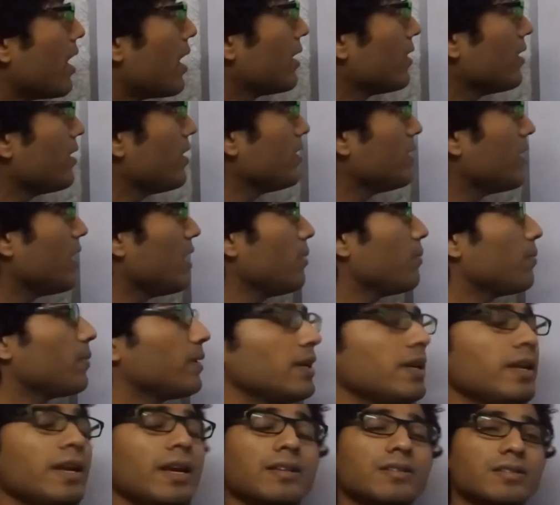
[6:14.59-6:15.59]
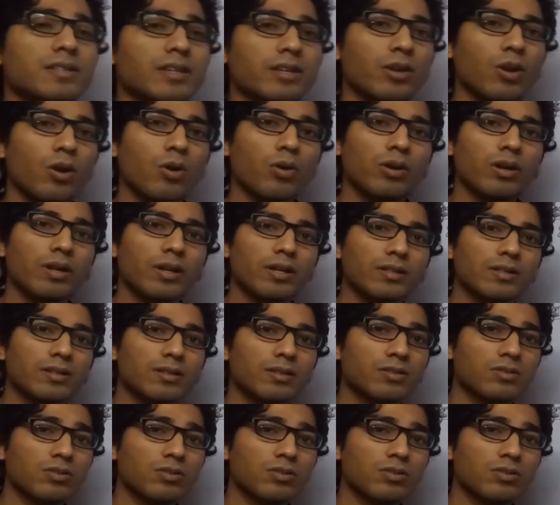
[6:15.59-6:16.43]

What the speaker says: other than money and securities.